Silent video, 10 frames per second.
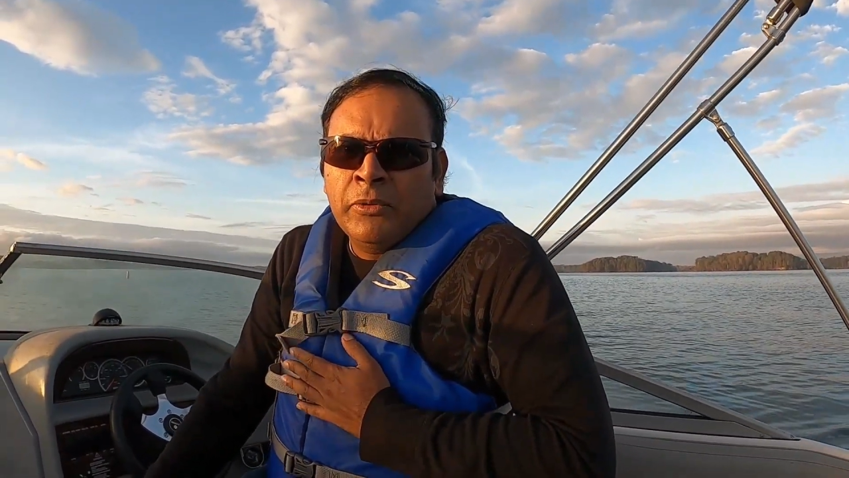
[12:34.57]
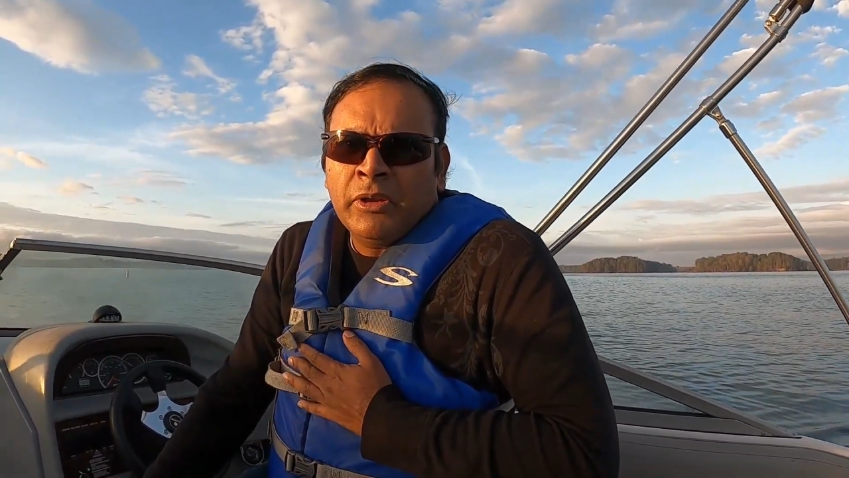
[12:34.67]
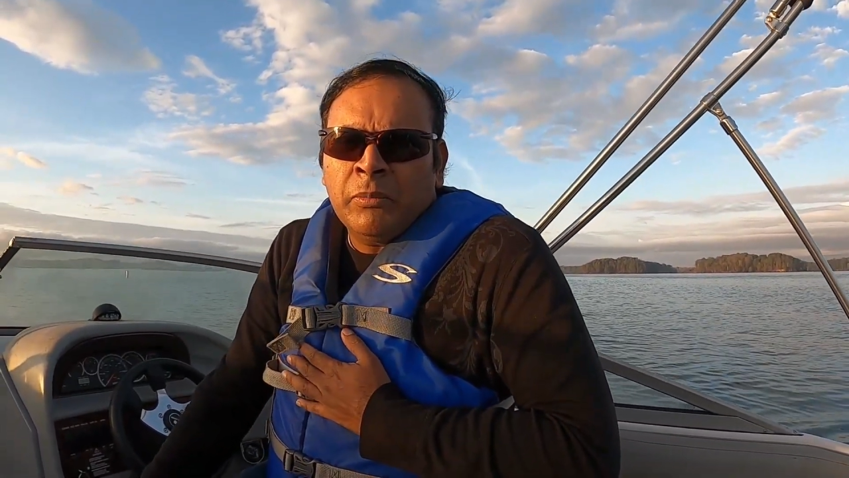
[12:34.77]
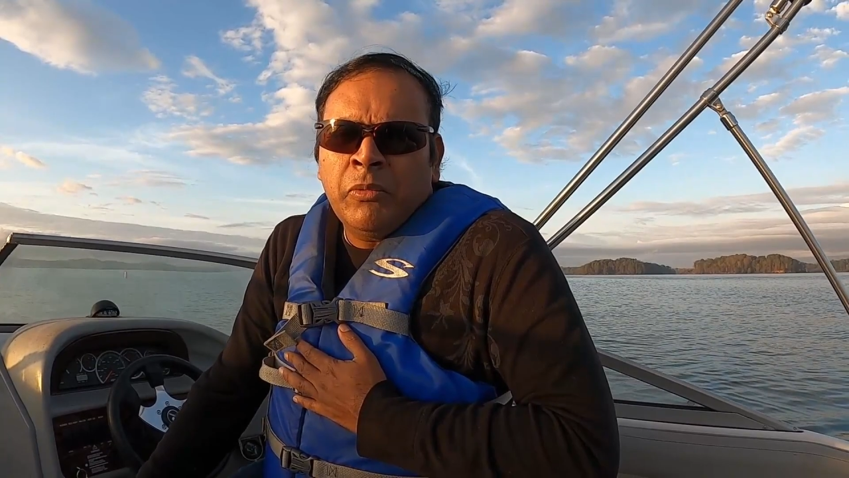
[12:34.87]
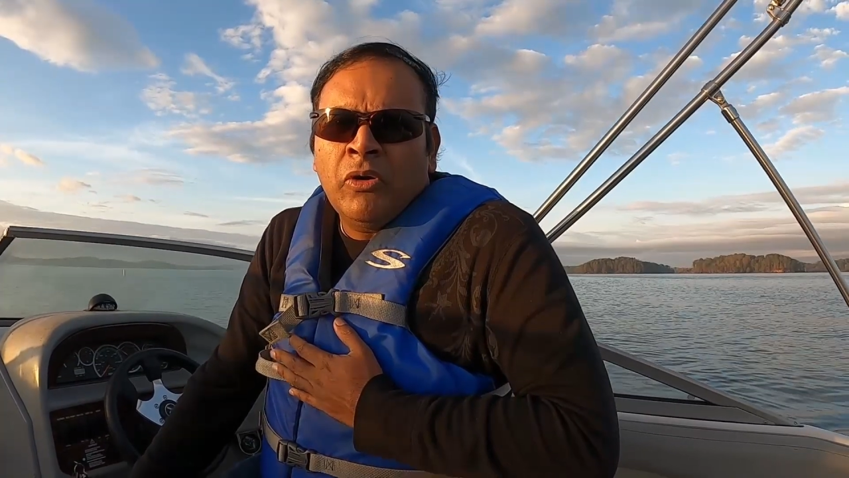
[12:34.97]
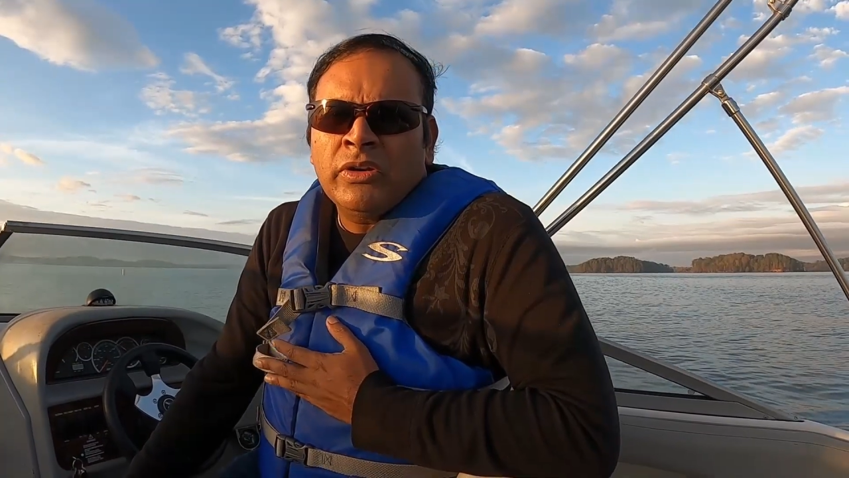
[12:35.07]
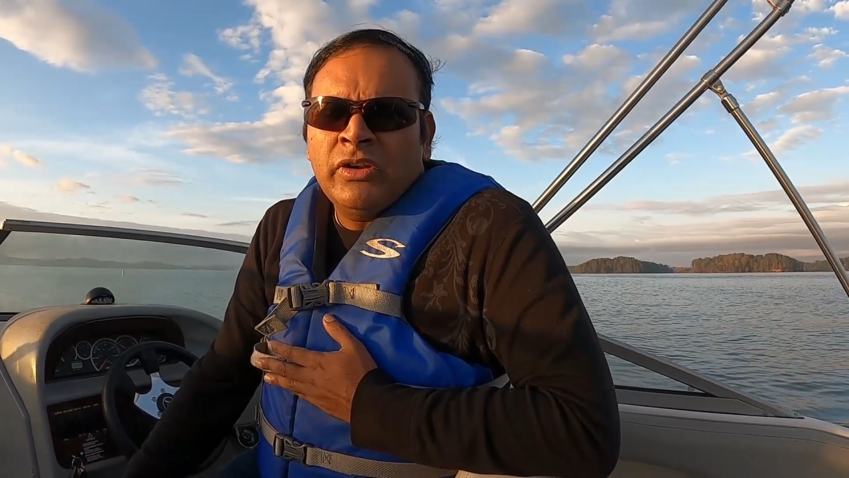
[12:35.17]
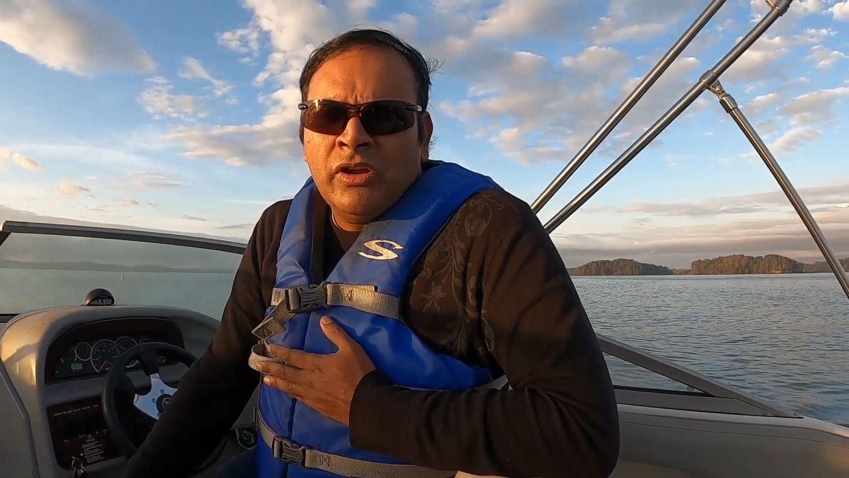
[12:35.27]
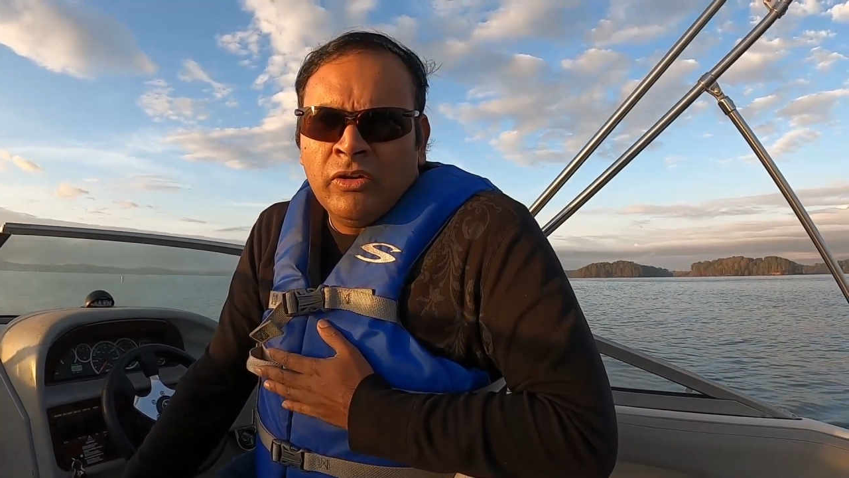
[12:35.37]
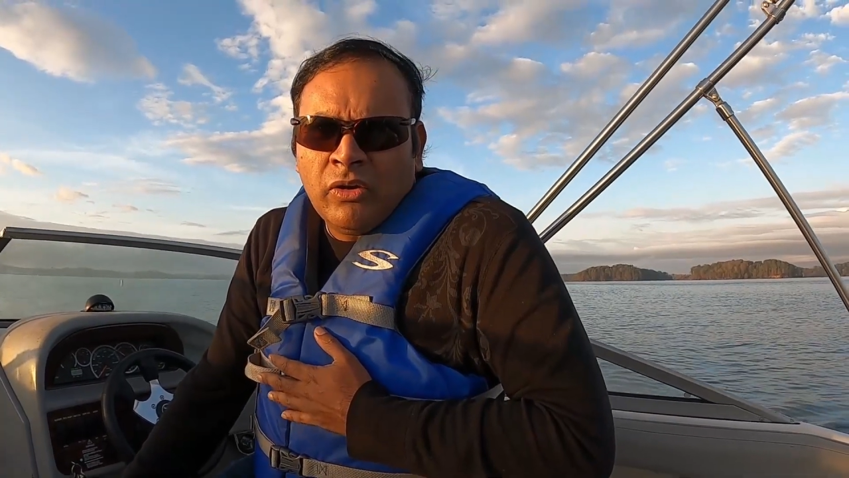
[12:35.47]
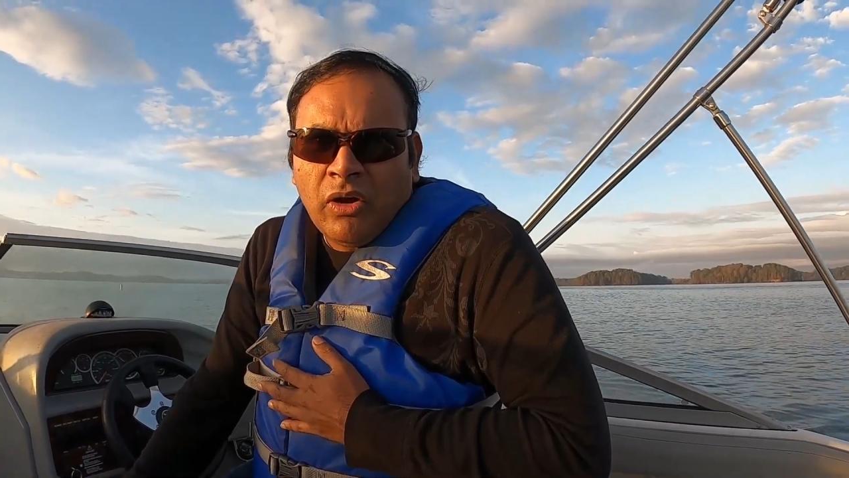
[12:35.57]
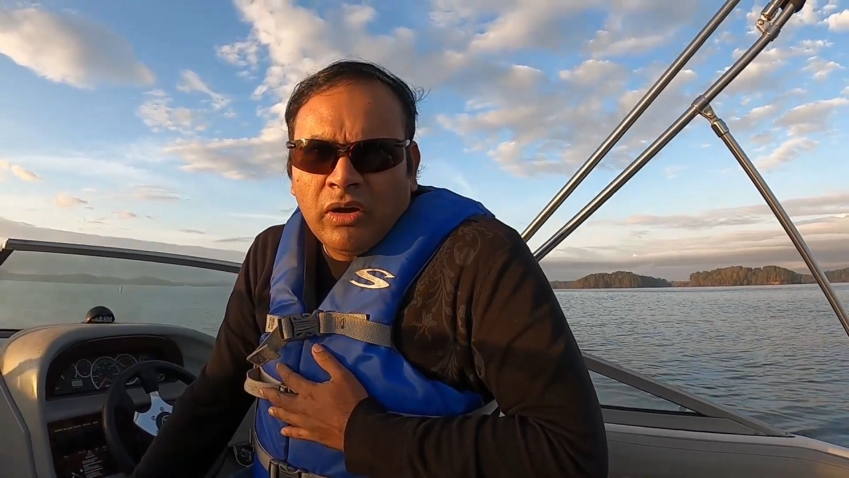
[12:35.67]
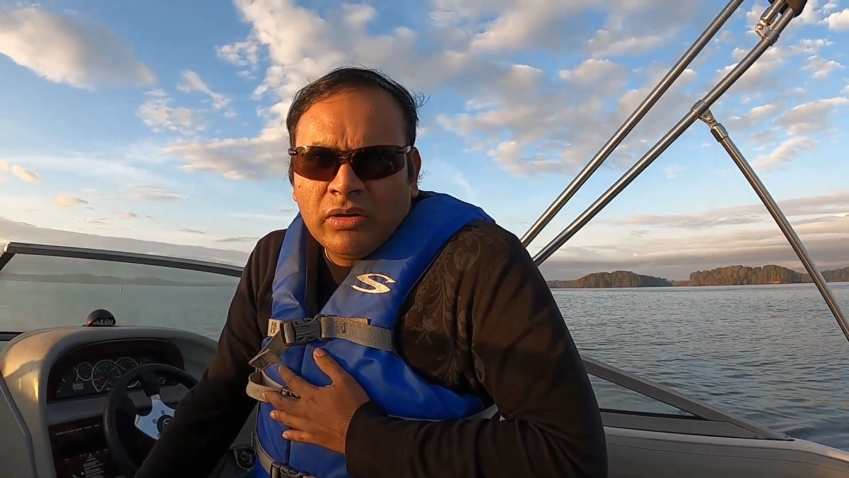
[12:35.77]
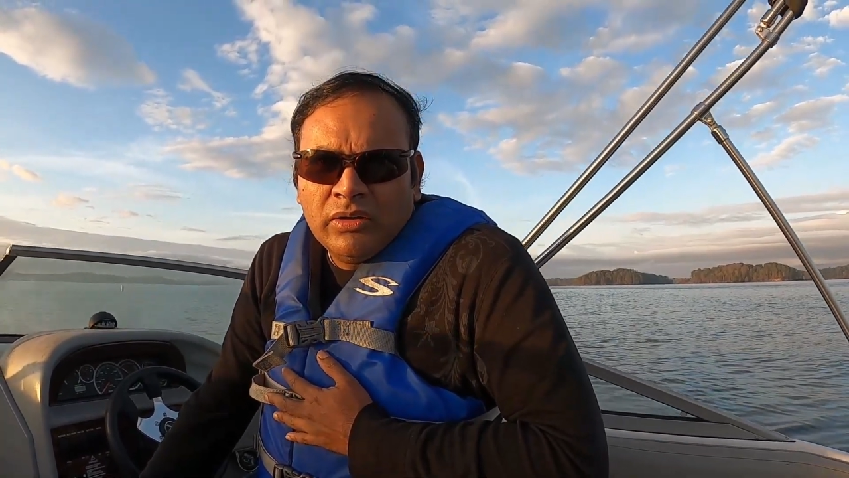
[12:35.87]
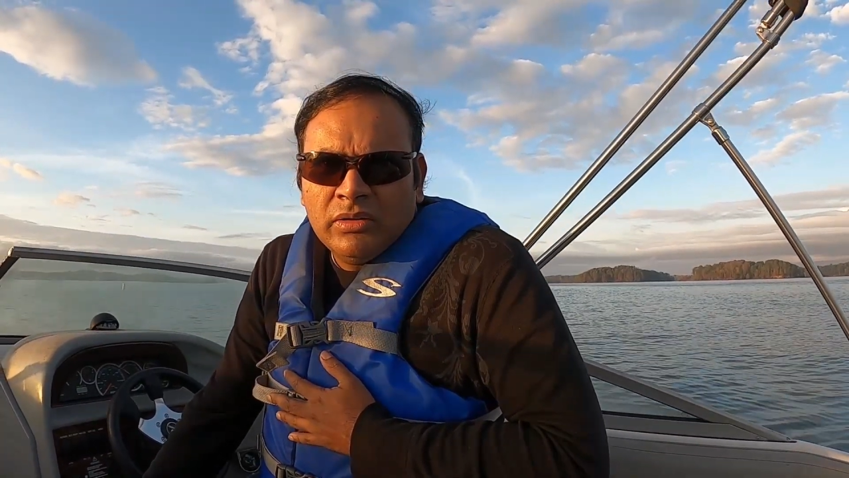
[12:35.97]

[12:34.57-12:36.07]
put a boat in your dock,